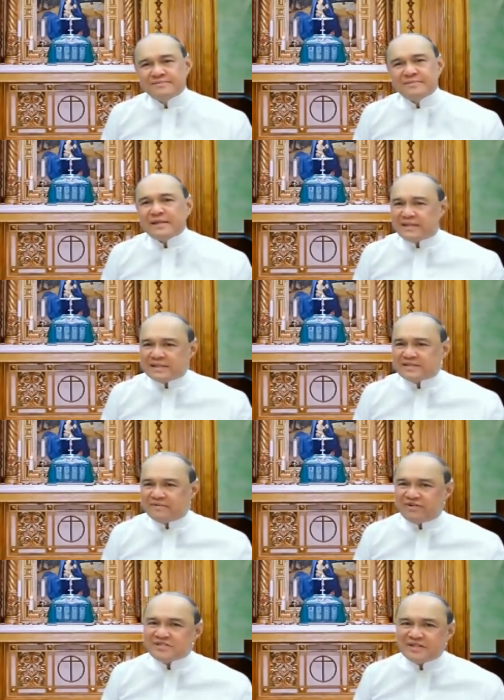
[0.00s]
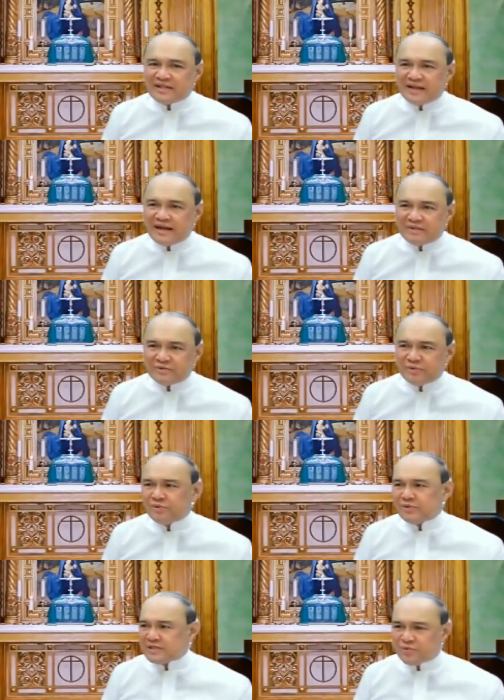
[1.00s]
And that's the first thing they had to
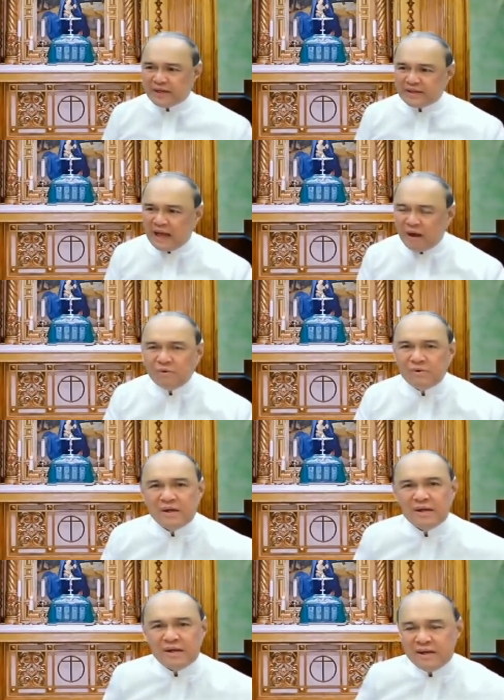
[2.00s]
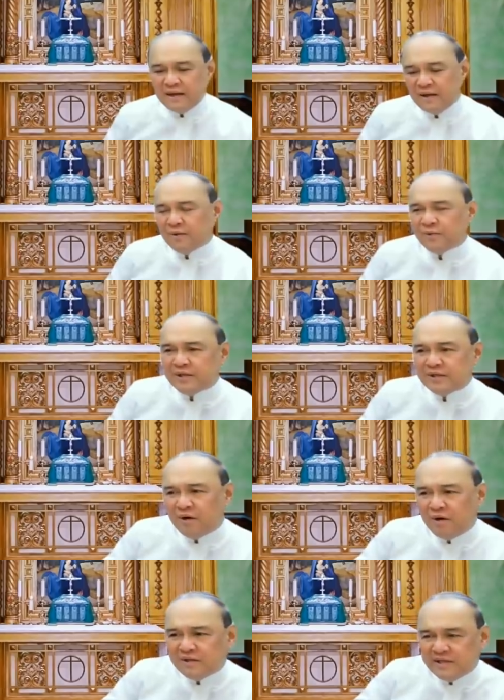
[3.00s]
do. That's why now, uh, with
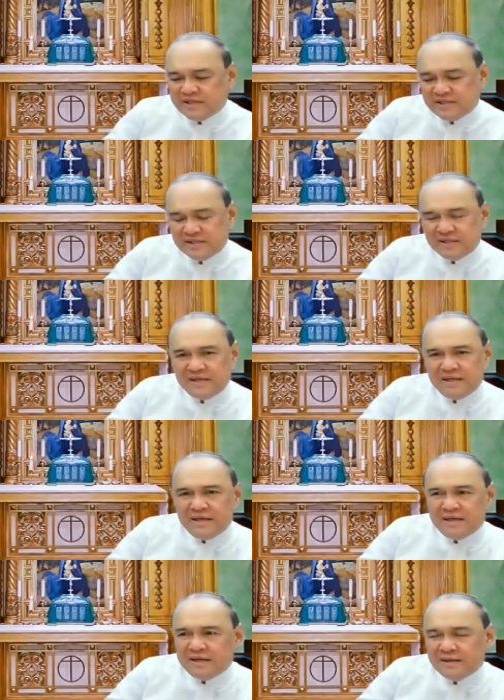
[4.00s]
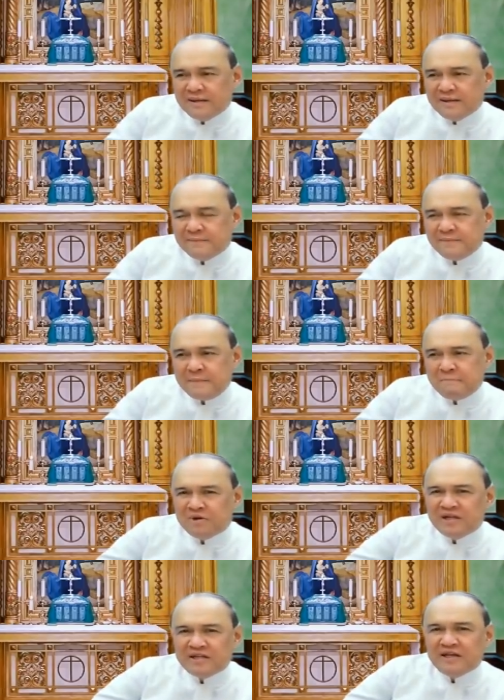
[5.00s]
all this um,
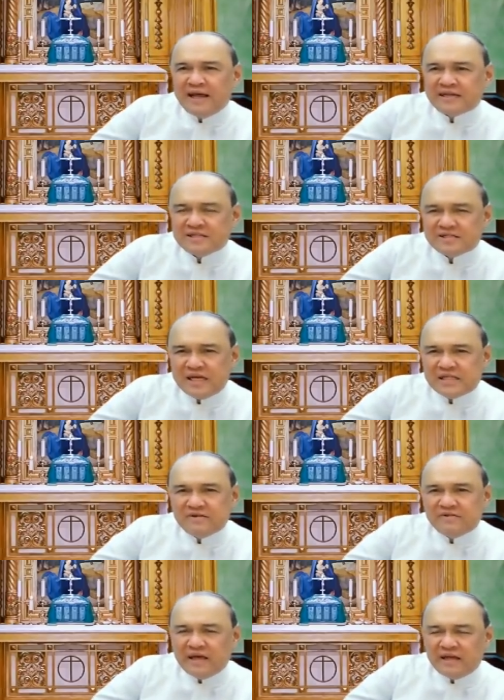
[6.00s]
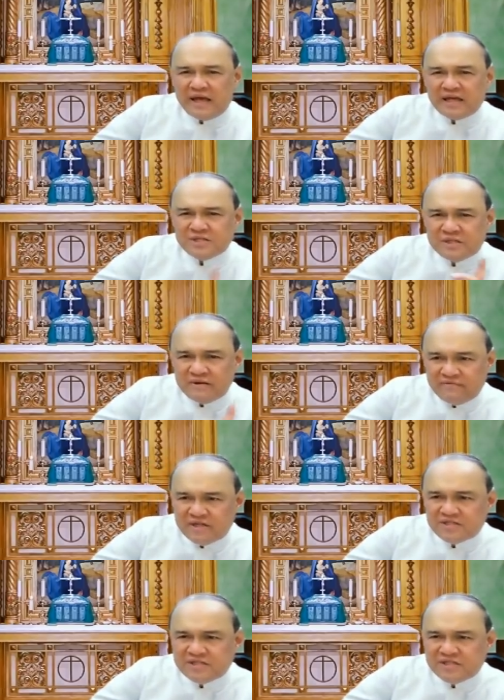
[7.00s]
political exercise of the election, the
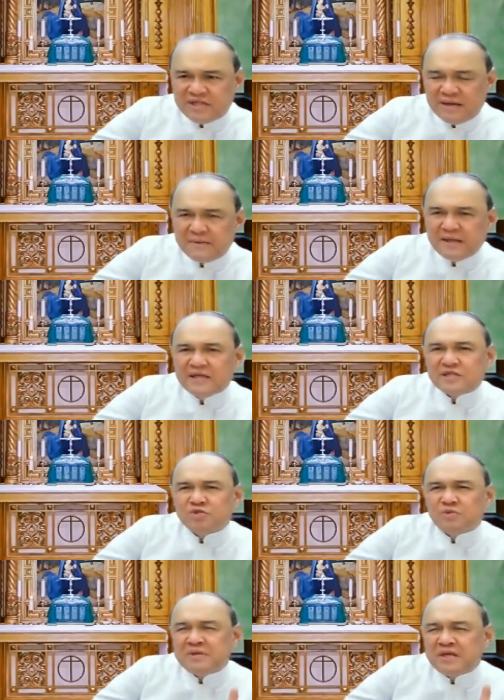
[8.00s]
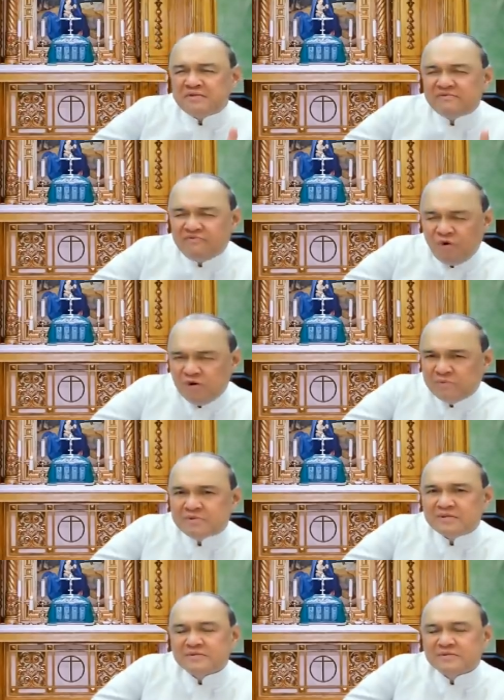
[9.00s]
first step is to be informed